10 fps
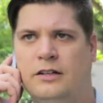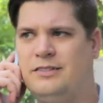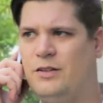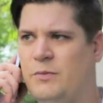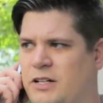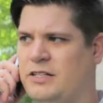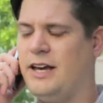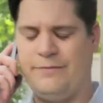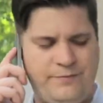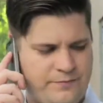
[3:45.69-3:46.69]
It's too much.
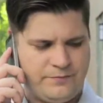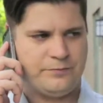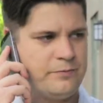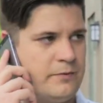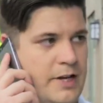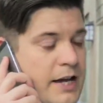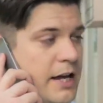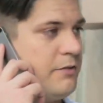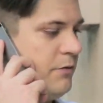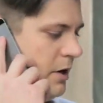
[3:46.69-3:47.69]
Yeah, I
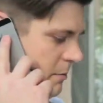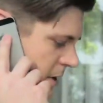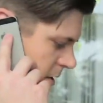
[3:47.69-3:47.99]
gotta confront him,